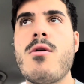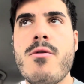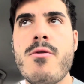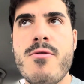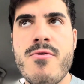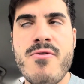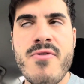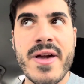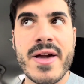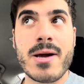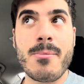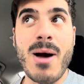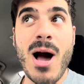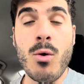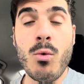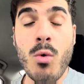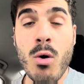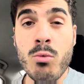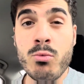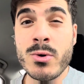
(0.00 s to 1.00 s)
Think
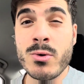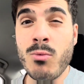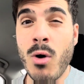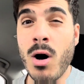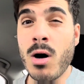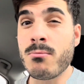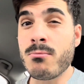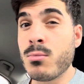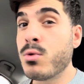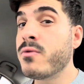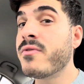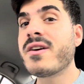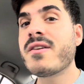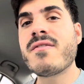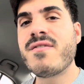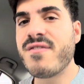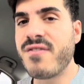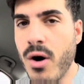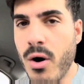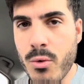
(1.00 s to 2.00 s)
about what we want moving
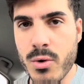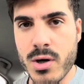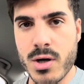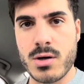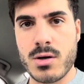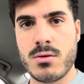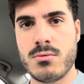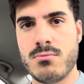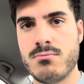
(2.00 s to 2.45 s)
forward.